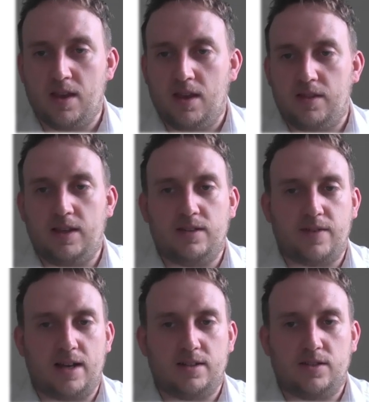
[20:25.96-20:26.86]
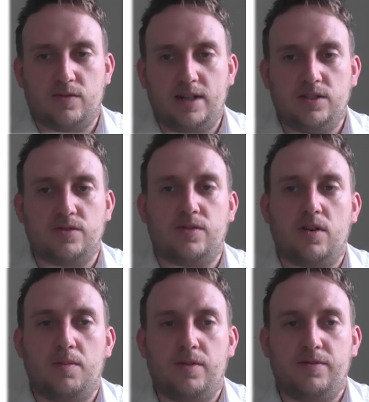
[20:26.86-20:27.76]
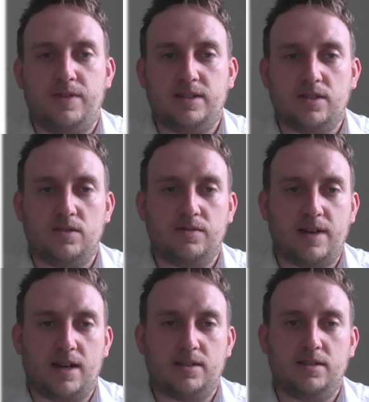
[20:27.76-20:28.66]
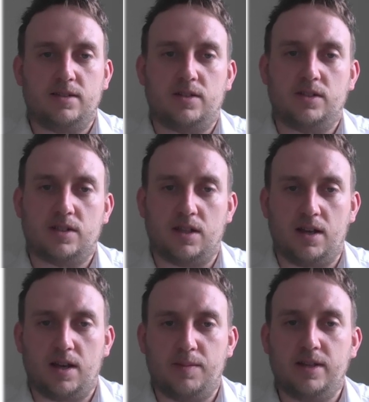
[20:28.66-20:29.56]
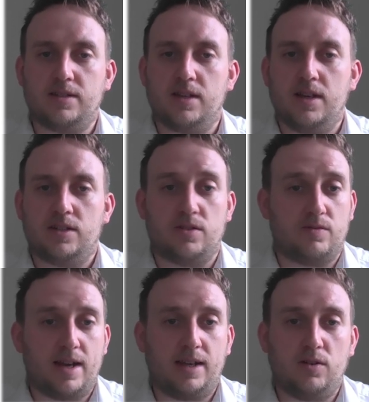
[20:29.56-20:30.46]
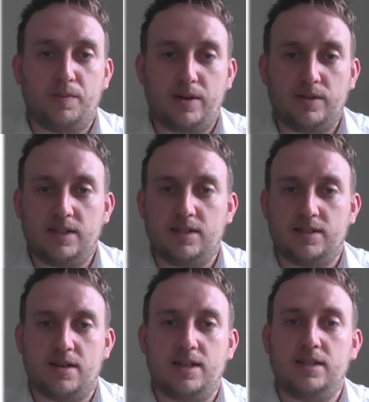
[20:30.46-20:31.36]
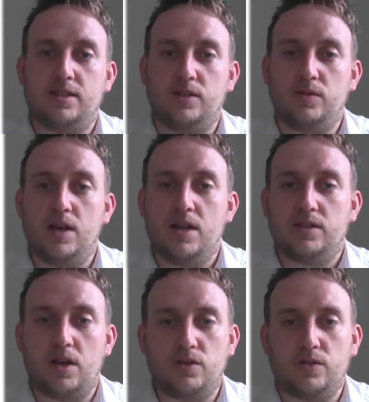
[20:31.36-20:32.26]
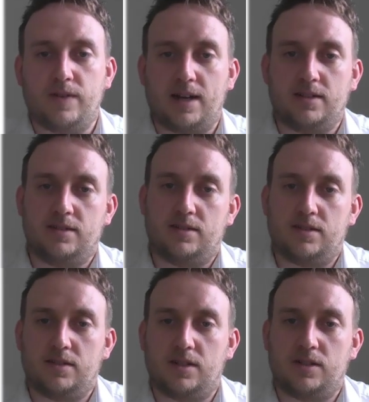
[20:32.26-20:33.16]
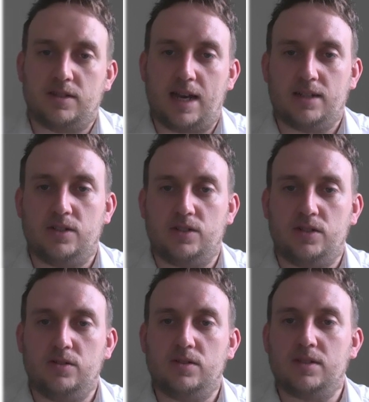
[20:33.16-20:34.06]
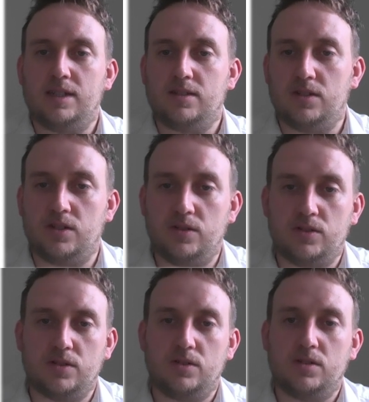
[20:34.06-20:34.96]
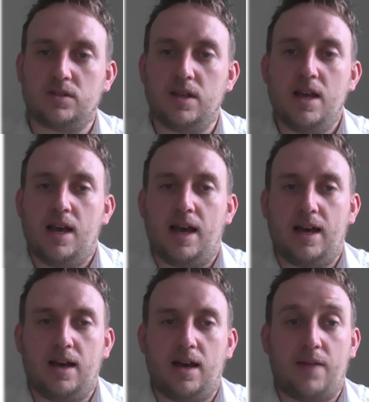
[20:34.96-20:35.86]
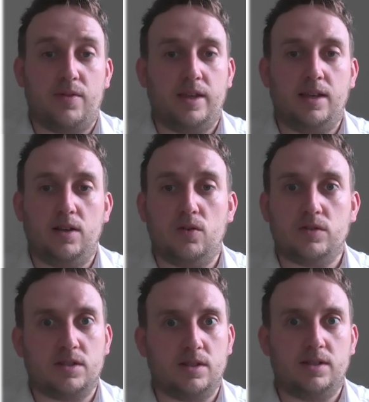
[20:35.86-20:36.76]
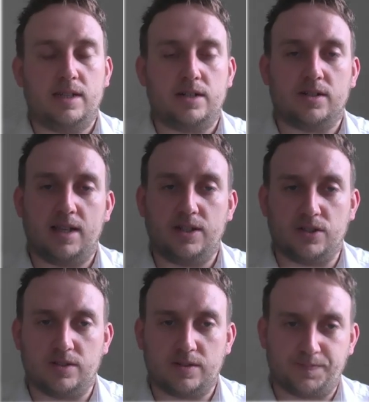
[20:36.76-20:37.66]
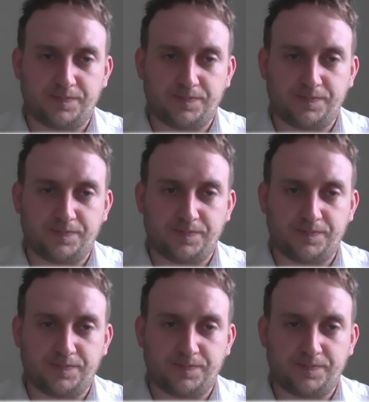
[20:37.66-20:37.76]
These factors range from physical factors such as climate, terrain or building design to social factors such as attitudes, institutions, and the laws and legislations.